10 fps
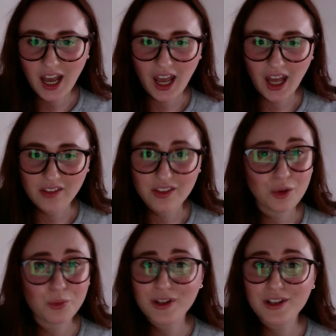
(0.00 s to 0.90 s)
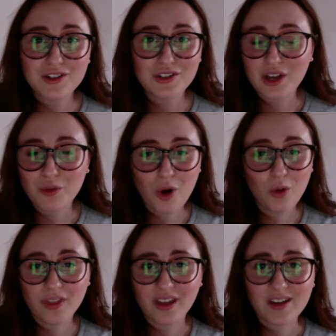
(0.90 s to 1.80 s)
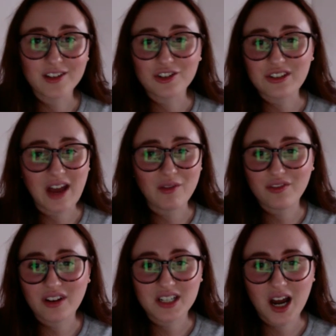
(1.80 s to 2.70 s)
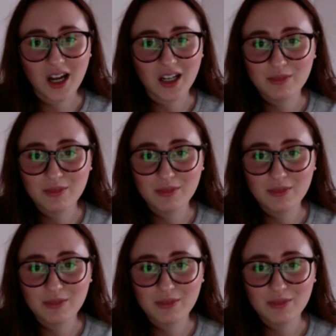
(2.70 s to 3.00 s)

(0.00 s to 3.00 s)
and they'll really just like roll with it and just have a fun time.